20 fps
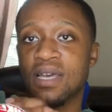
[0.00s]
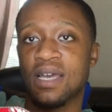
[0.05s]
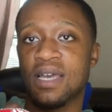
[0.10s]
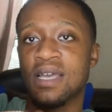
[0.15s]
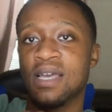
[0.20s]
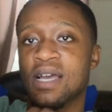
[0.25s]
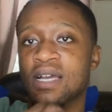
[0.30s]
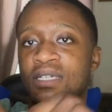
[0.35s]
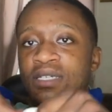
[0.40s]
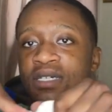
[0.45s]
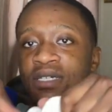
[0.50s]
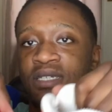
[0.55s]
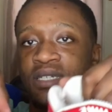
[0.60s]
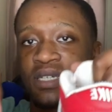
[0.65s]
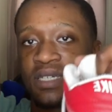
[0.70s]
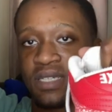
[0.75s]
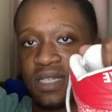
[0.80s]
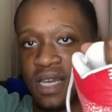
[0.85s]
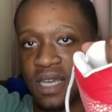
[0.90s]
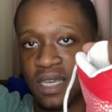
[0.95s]
it actually
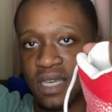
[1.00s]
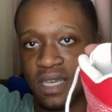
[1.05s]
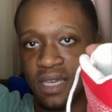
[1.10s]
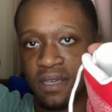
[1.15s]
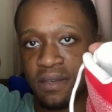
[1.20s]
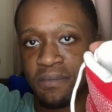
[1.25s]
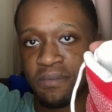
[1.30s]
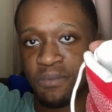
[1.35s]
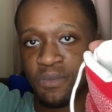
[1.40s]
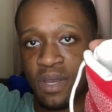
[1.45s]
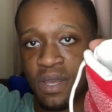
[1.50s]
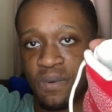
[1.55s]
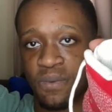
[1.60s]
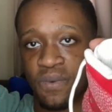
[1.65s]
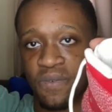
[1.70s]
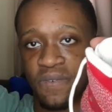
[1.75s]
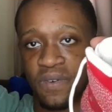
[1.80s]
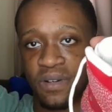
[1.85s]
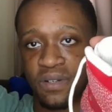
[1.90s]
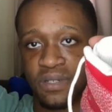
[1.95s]
says Nike in
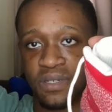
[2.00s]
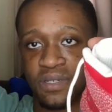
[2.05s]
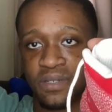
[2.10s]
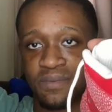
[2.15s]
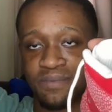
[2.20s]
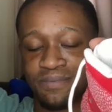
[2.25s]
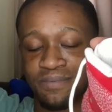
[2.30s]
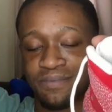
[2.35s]
reverse.